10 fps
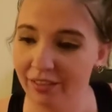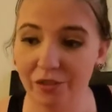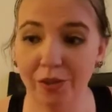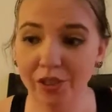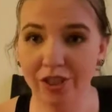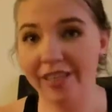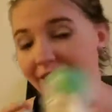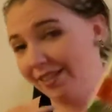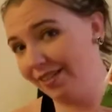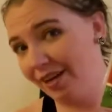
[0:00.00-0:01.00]
String
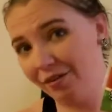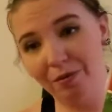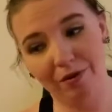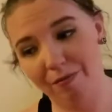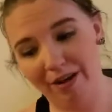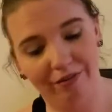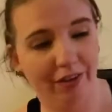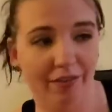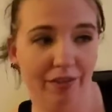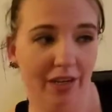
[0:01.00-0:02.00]
cheese is another one of my
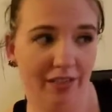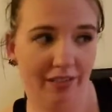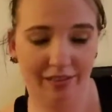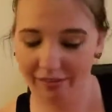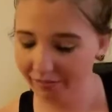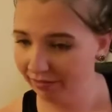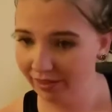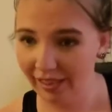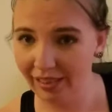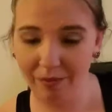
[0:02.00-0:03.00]
favorites.
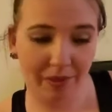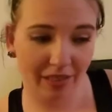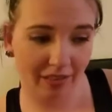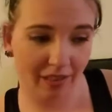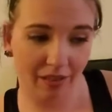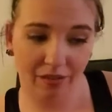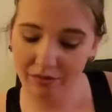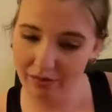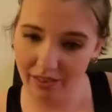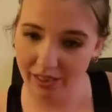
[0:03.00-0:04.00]
easy peasy
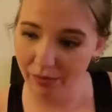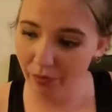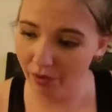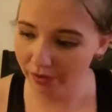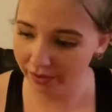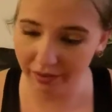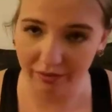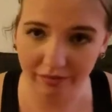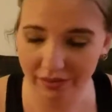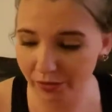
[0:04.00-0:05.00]
to eat while you're
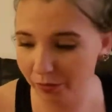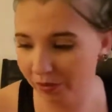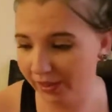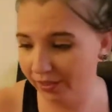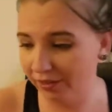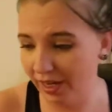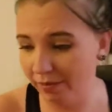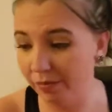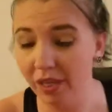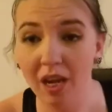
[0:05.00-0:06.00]
still playing your
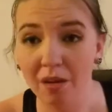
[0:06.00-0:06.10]
games.